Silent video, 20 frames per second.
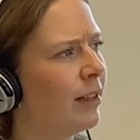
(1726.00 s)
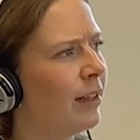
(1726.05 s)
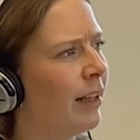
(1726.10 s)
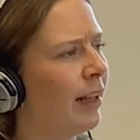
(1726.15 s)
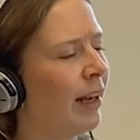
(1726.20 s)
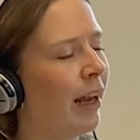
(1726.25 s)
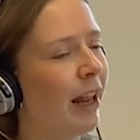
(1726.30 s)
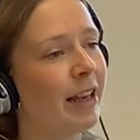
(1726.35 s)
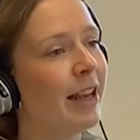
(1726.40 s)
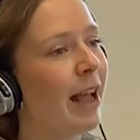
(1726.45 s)

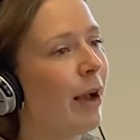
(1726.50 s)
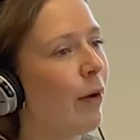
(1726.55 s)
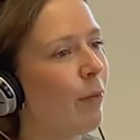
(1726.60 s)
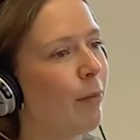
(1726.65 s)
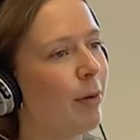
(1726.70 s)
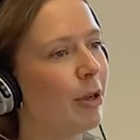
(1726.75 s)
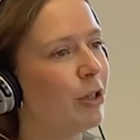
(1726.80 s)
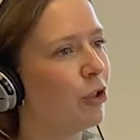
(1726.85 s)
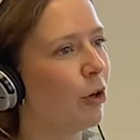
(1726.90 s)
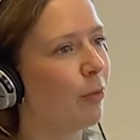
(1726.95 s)
like now
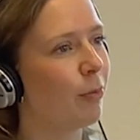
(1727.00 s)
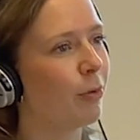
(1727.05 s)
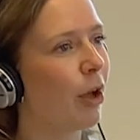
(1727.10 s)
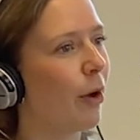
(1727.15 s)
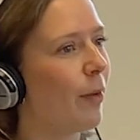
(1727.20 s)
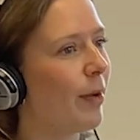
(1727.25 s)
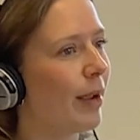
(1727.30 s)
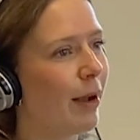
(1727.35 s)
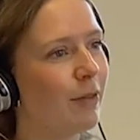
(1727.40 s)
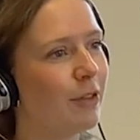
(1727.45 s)
in my job,
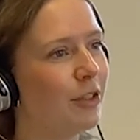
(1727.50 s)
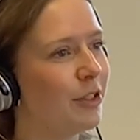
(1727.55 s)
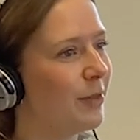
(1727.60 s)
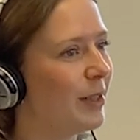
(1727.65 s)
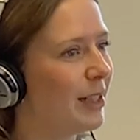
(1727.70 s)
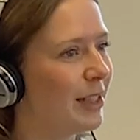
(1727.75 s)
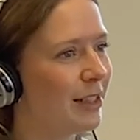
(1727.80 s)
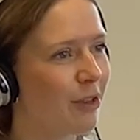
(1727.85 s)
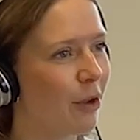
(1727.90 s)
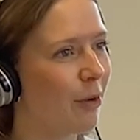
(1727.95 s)
going out and
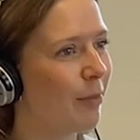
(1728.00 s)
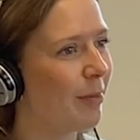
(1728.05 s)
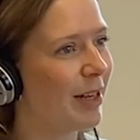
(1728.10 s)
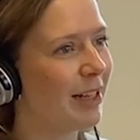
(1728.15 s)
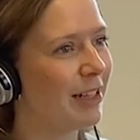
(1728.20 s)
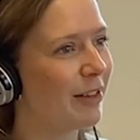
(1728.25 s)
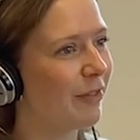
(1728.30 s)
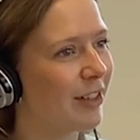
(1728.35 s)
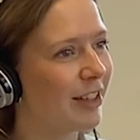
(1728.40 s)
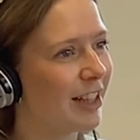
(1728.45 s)
doing so many
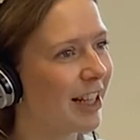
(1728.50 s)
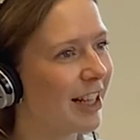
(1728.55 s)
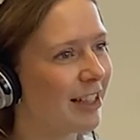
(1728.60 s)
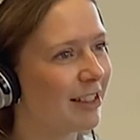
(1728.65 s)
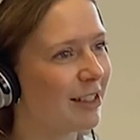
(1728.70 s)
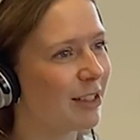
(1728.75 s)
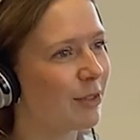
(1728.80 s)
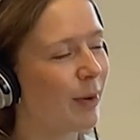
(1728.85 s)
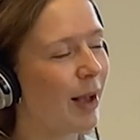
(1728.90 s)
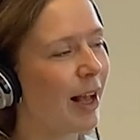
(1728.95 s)
different
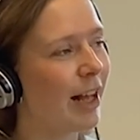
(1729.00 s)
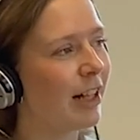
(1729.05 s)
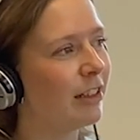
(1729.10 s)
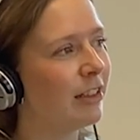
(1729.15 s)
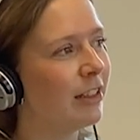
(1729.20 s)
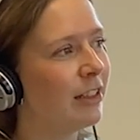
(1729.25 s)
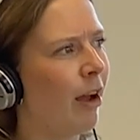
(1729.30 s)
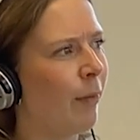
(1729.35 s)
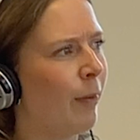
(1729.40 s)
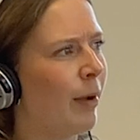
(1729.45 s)
things as
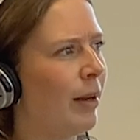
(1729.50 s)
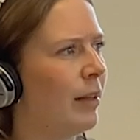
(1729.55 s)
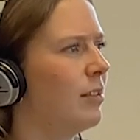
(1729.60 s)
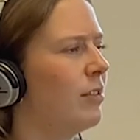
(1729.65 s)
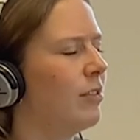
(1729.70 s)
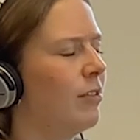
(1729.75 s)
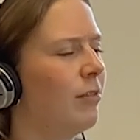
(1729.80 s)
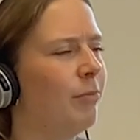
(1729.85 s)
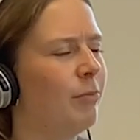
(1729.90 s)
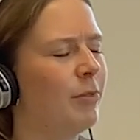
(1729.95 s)
well. I
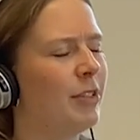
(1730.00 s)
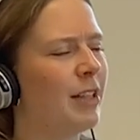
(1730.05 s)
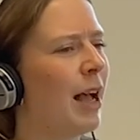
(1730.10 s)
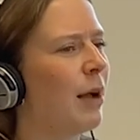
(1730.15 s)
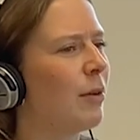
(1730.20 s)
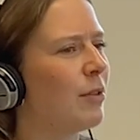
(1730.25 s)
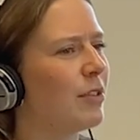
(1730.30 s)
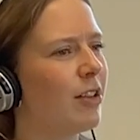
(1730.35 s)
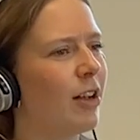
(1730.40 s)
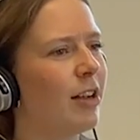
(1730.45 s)
was
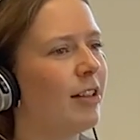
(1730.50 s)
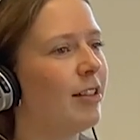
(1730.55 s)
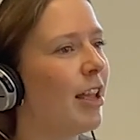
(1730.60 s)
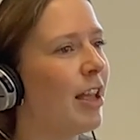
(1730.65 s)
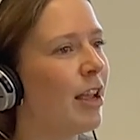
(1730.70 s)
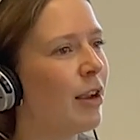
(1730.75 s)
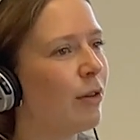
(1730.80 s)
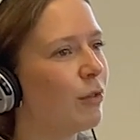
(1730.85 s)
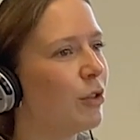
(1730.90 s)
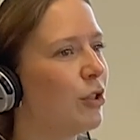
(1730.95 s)
outside
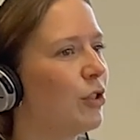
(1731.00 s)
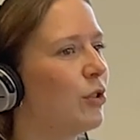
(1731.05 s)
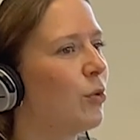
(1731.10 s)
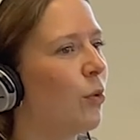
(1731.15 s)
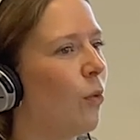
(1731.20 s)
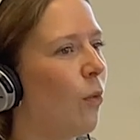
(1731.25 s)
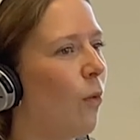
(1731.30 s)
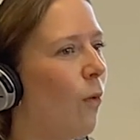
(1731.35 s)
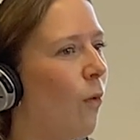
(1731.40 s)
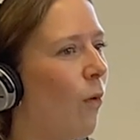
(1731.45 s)
the Eras
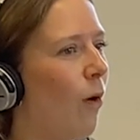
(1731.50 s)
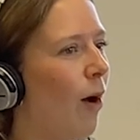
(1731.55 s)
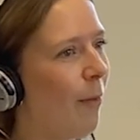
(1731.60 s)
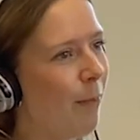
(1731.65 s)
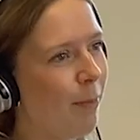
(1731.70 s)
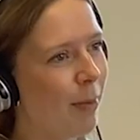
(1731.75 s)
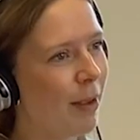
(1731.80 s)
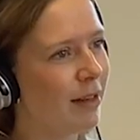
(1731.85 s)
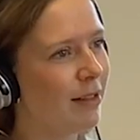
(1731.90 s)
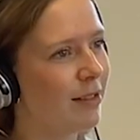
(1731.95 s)
tour.
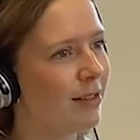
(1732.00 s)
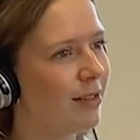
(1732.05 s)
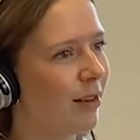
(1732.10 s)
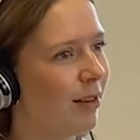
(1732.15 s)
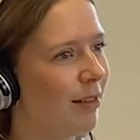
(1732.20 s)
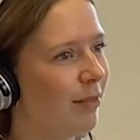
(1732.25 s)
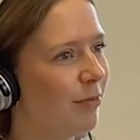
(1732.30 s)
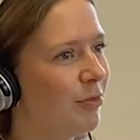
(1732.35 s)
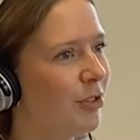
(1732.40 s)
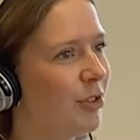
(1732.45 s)
I've been
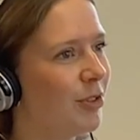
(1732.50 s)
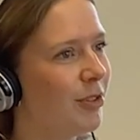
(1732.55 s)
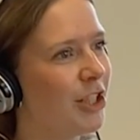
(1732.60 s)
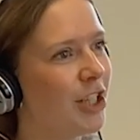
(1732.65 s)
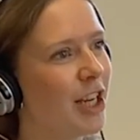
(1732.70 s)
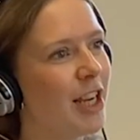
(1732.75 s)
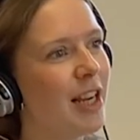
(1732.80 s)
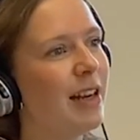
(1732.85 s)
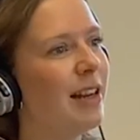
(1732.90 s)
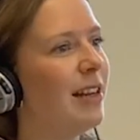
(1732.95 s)
to
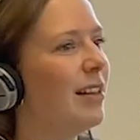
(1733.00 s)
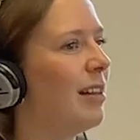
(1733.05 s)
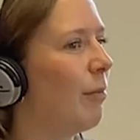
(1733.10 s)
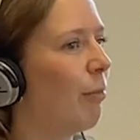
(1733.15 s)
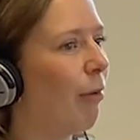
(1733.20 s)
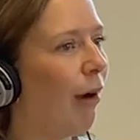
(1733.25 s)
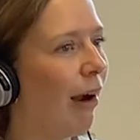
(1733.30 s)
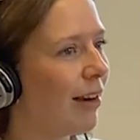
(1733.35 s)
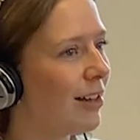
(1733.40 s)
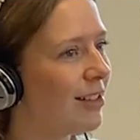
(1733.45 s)
cheerleading
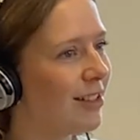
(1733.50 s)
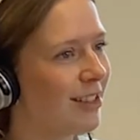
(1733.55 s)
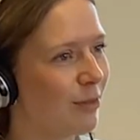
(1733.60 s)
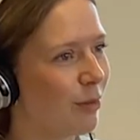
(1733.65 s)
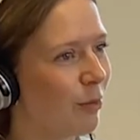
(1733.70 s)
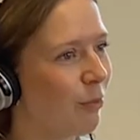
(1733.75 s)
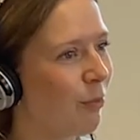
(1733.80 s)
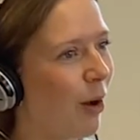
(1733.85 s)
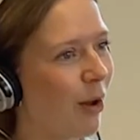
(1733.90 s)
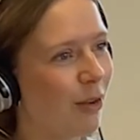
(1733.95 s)
practices
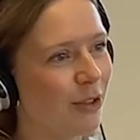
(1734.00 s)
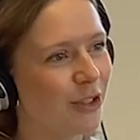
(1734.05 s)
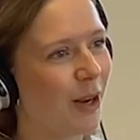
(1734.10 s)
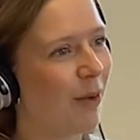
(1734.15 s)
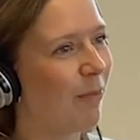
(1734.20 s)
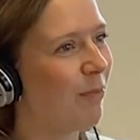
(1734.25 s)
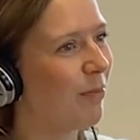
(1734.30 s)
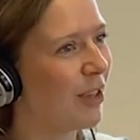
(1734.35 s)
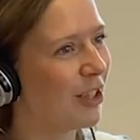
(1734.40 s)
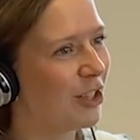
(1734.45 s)
with world
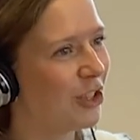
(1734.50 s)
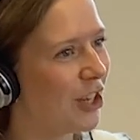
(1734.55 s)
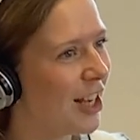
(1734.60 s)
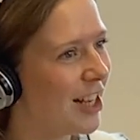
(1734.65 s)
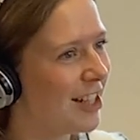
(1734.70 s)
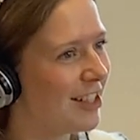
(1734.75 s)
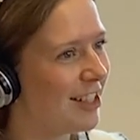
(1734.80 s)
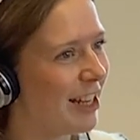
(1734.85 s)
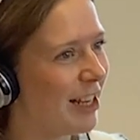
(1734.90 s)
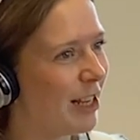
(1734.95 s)
champion
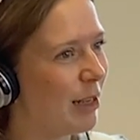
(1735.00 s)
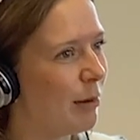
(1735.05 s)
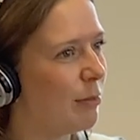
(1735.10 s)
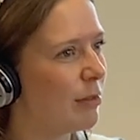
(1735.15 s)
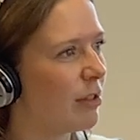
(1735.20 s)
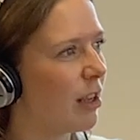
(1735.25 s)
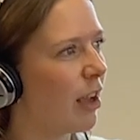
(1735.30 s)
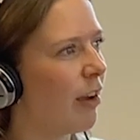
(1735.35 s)
cheer teams.